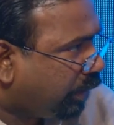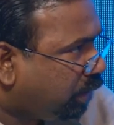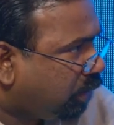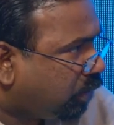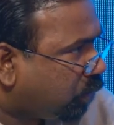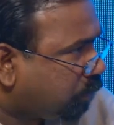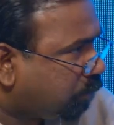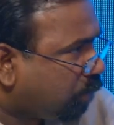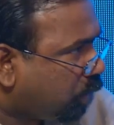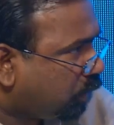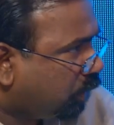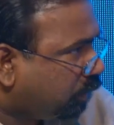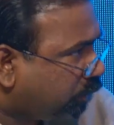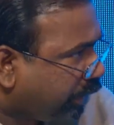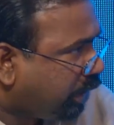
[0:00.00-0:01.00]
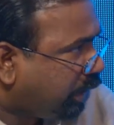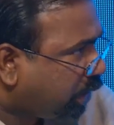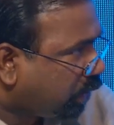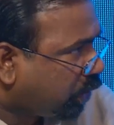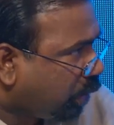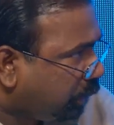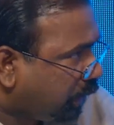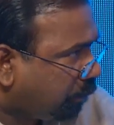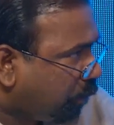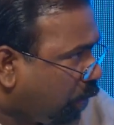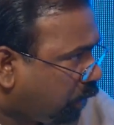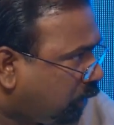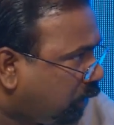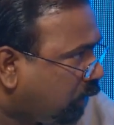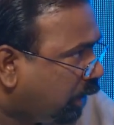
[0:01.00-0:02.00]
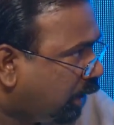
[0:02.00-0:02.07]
growth model, green economic model?